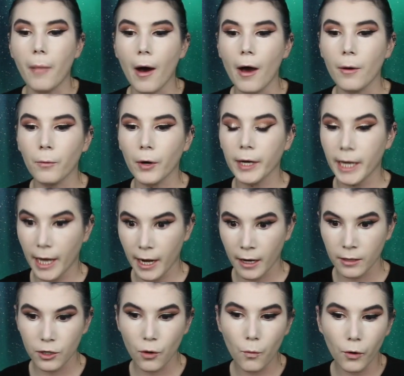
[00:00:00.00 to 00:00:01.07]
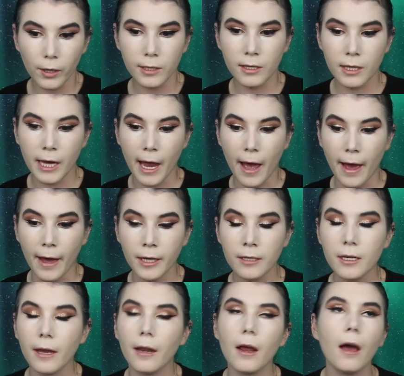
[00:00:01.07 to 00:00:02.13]
but we're getting towards the end
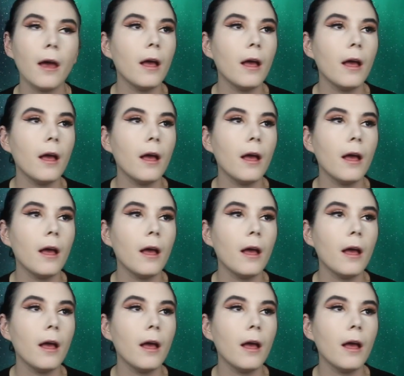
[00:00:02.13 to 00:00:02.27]
and